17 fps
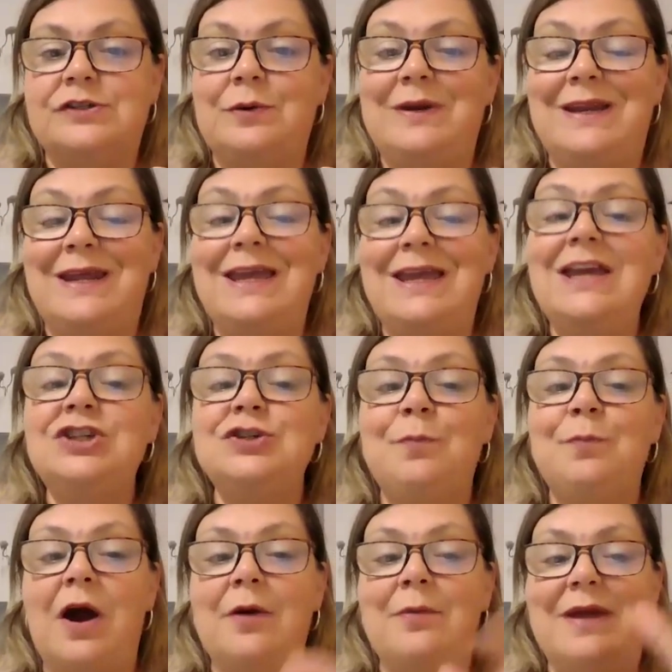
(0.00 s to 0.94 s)
So in
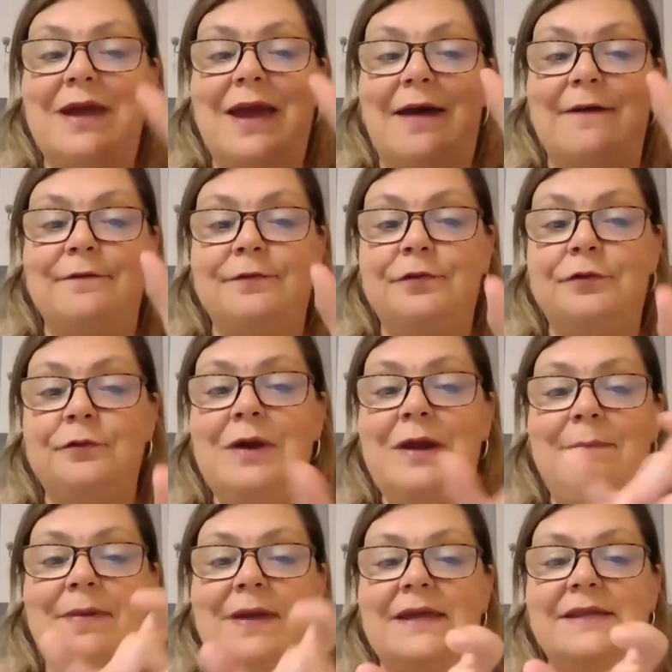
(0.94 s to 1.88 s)
each bar, we have
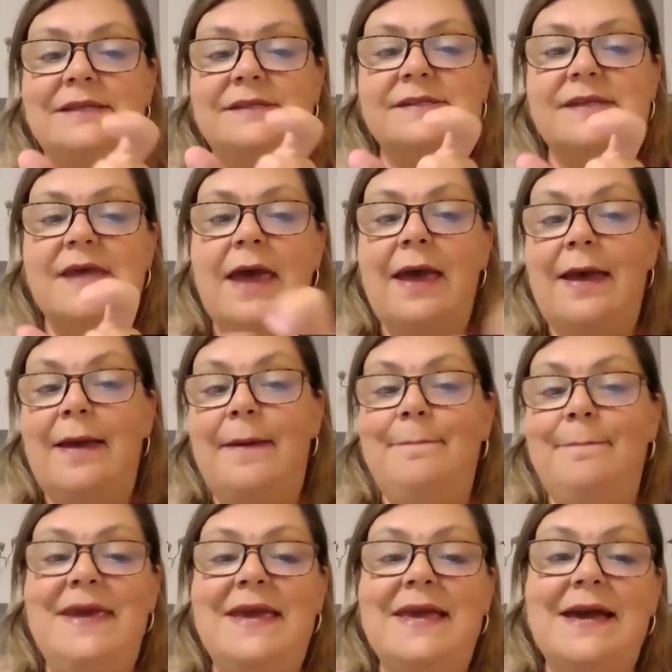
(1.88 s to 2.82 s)
3 beats
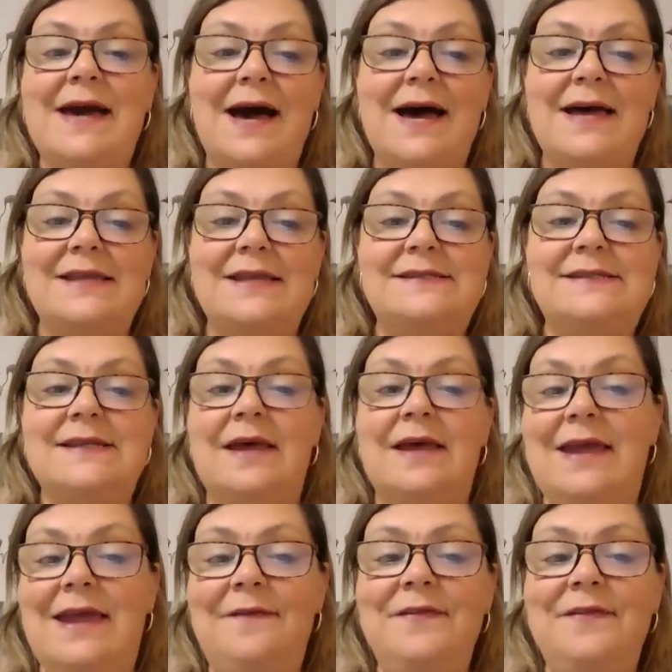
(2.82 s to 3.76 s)
because
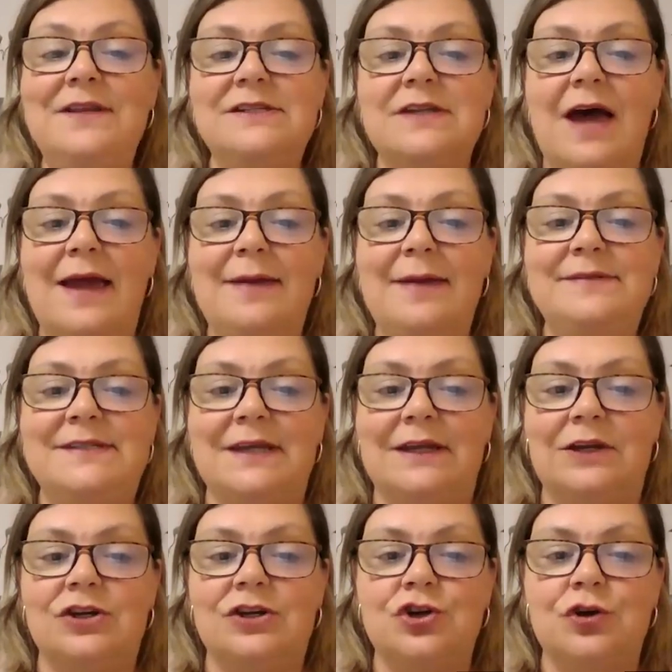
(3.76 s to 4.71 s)
in the time
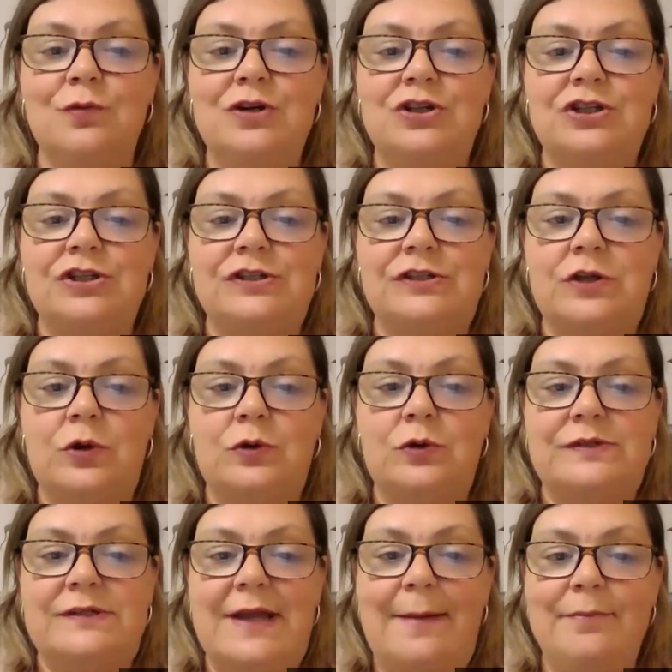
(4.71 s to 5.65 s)
signature, which is
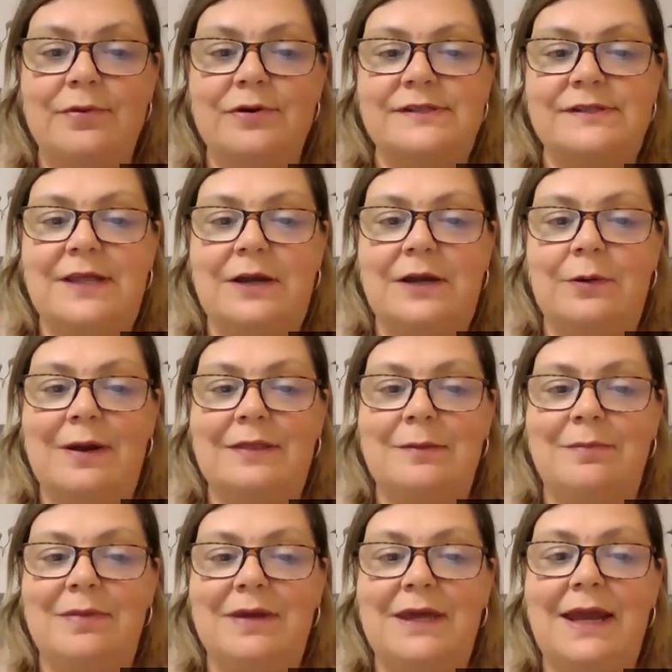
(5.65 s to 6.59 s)
those numbers that are at
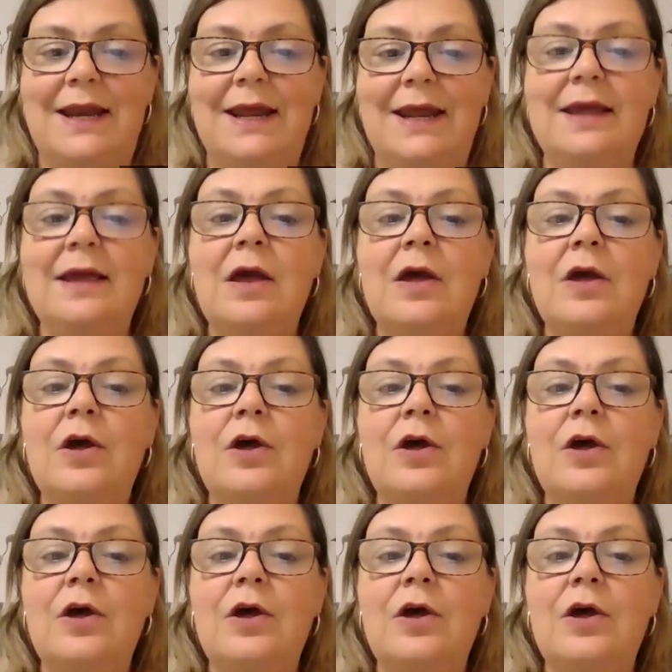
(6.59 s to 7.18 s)
the beginning,